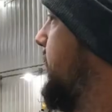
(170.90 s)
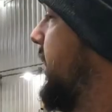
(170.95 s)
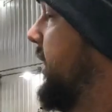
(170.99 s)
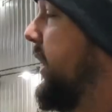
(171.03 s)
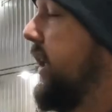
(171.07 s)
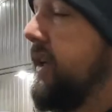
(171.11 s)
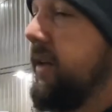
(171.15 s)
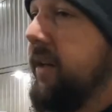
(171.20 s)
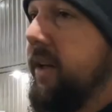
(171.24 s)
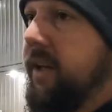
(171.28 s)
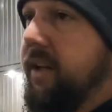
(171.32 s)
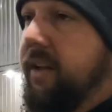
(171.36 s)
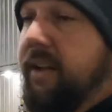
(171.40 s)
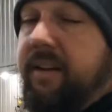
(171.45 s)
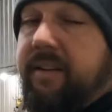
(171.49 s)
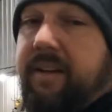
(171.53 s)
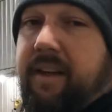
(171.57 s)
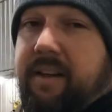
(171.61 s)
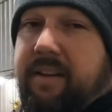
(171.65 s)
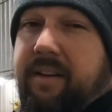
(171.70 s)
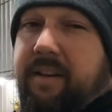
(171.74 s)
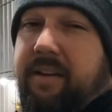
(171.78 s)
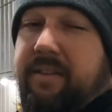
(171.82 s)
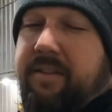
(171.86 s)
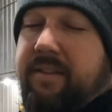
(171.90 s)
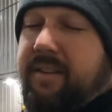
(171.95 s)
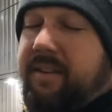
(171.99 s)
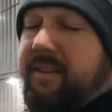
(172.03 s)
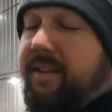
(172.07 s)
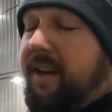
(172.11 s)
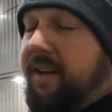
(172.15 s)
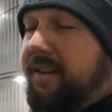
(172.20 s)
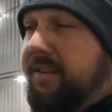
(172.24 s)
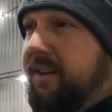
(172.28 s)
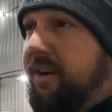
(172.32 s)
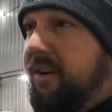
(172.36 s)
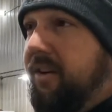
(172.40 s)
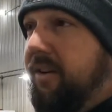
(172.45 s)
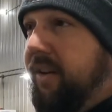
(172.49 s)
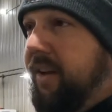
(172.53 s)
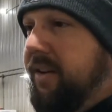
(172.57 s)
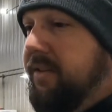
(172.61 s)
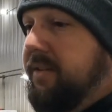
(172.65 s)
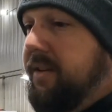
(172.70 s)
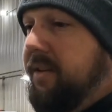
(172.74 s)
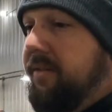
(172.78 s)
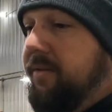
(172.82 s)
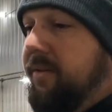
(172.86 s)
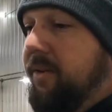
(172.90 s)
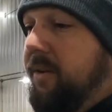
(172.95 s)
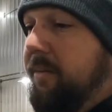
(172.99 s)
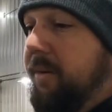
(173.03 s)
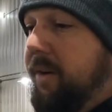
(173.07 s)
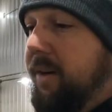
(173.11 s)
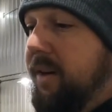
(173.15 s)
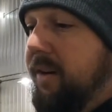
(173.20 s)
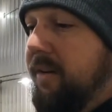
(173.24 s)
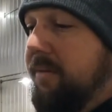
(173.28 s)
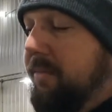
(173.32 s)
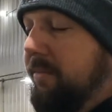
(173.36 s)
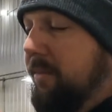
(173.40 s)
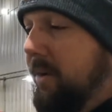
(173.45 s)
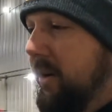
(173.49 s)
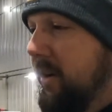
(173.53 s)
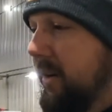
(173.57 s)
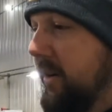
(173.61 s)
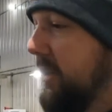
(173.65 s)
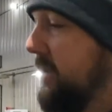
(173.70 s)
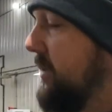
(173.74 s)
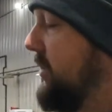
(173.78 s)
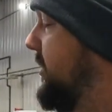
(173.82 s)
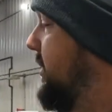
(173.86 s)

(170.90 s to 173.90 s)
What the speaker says: got a lady that takes care of all that stuff for me here in Marcus.